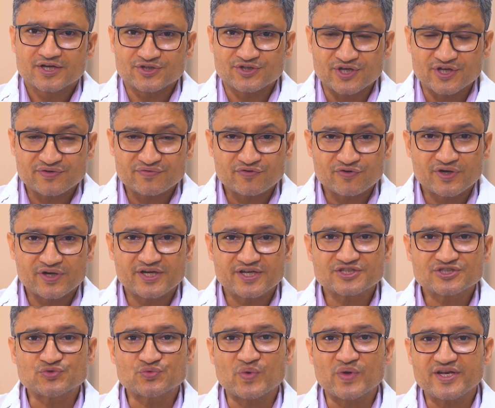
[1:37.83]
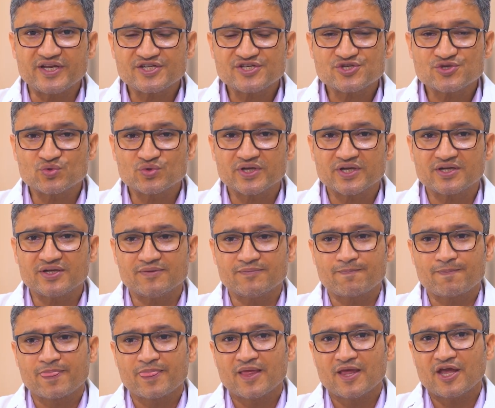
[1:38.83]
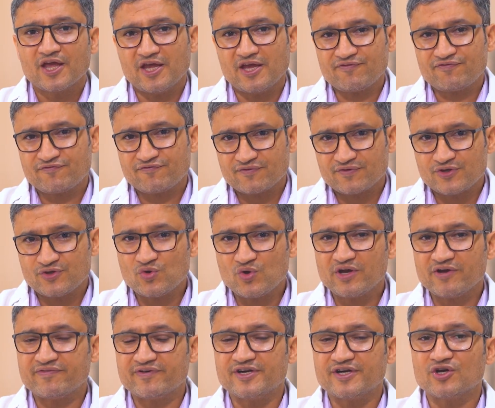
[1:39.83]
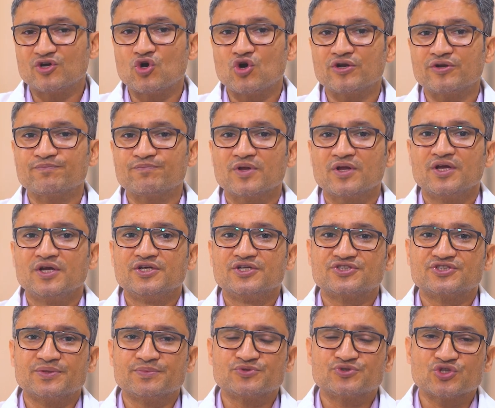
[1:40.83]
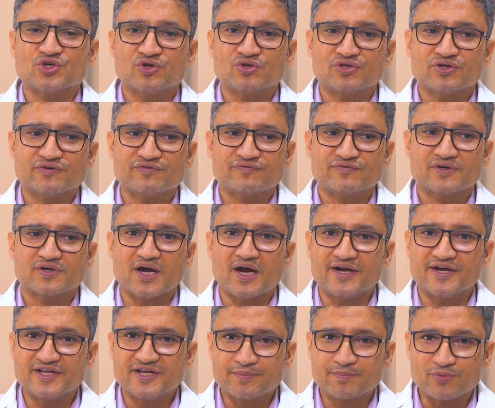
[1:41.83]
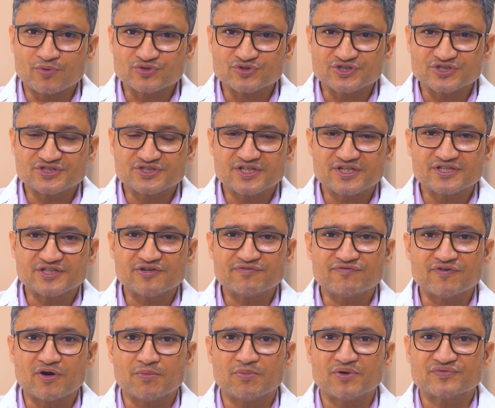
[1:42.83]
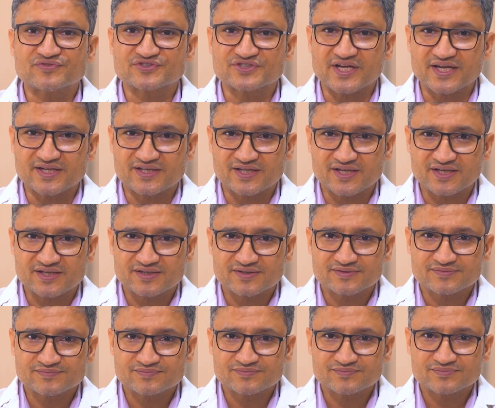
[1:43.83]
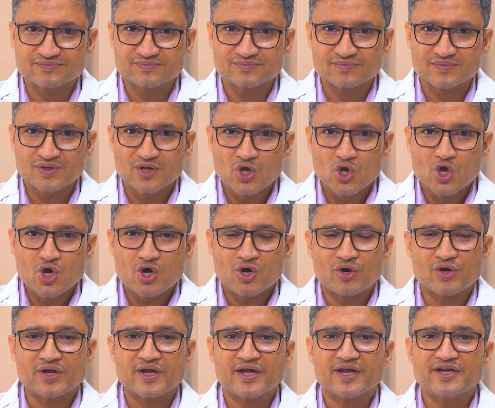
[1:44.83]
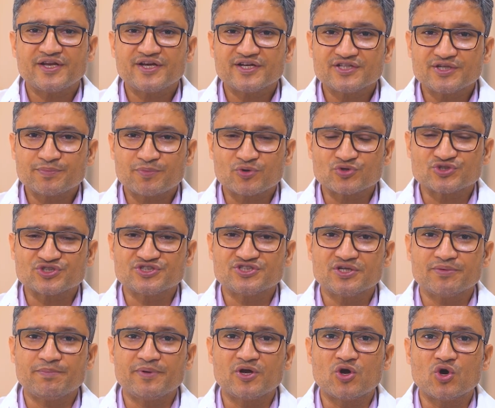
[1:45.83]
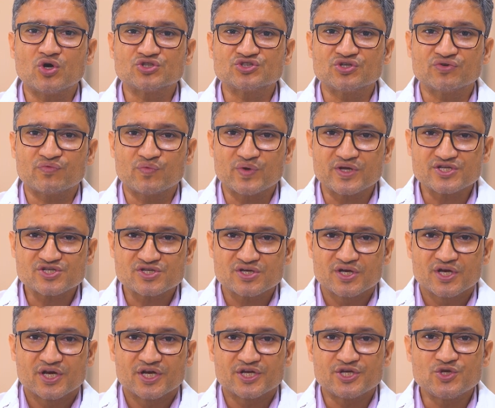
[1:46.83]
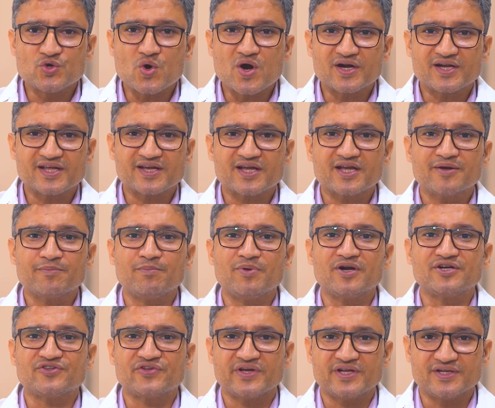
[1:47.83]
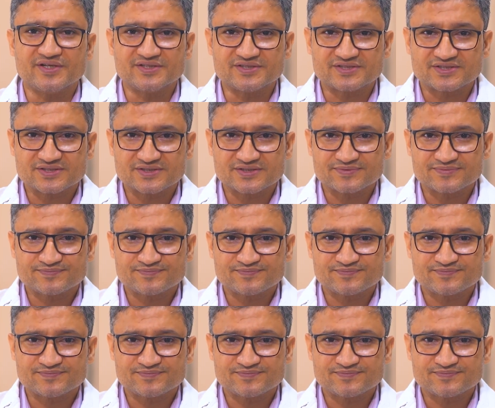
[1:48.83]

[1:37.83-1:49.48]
Therefore, it is very suited if you have undergone some sort of cardiac procedure in the form of stenting or any other procedure because of which you are taking blood thinners.